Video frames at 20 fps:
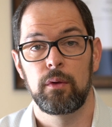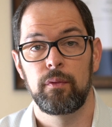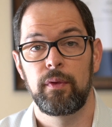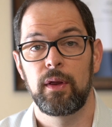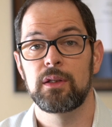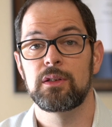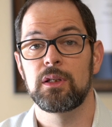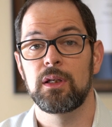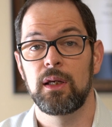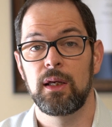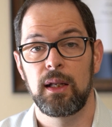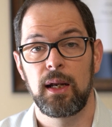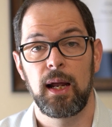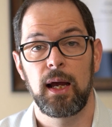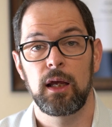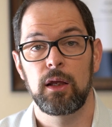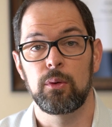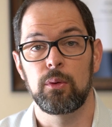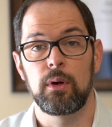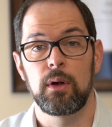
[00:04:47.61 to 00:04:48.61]
That's
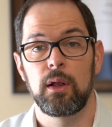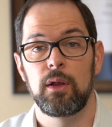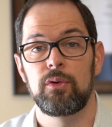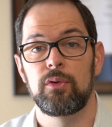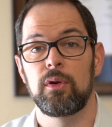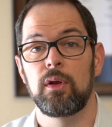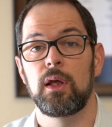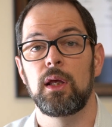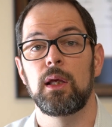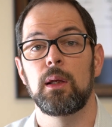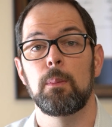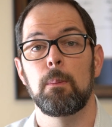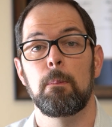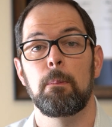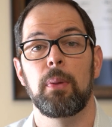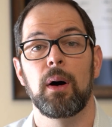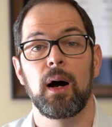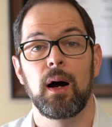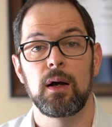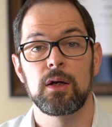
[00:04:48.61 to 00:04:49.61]
inaccurate. It's
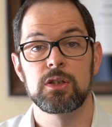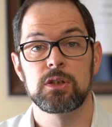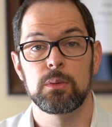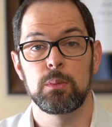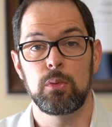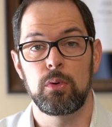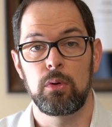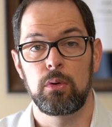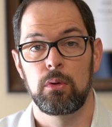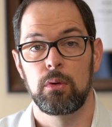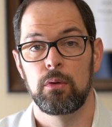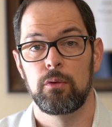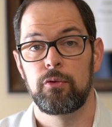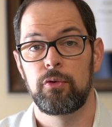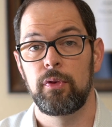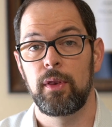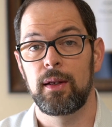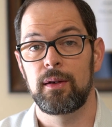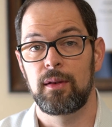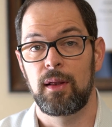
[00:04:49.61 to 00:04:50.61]
impossible
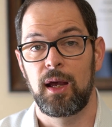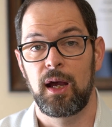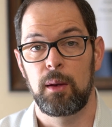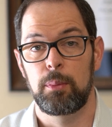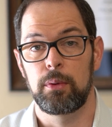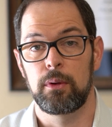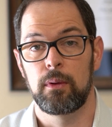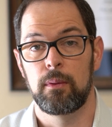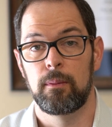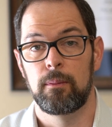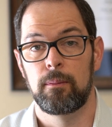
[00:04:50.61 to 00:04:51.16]
for that to happen.